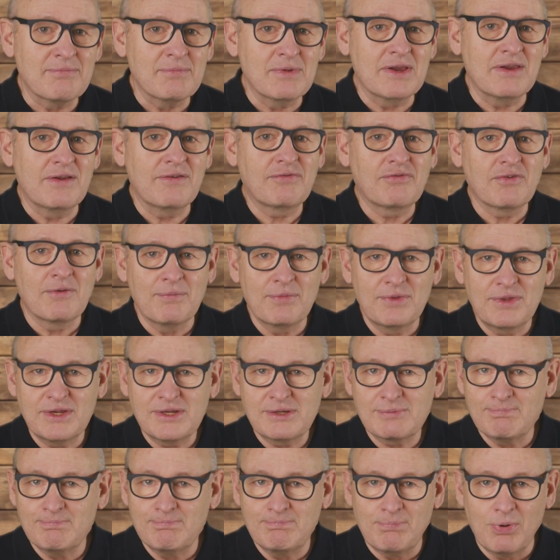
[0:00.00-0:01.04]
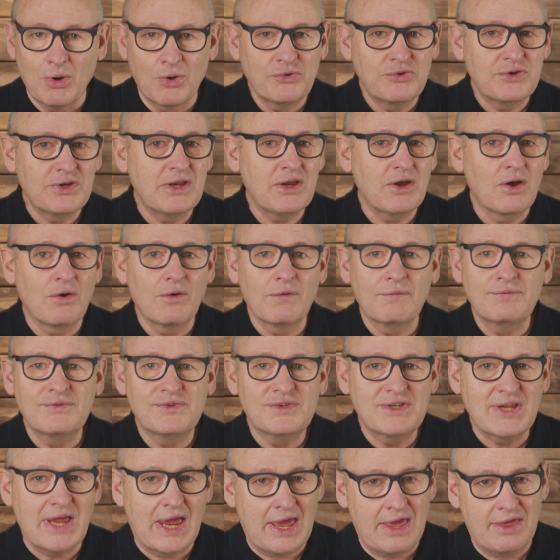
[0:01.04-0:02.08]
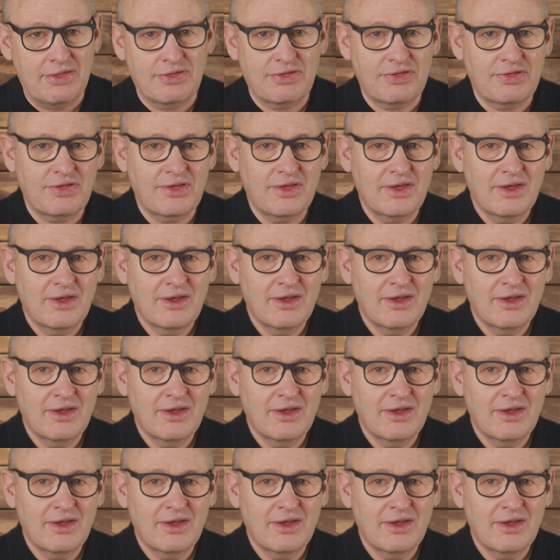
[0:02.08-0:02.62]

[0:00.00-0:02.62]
me from this body of death.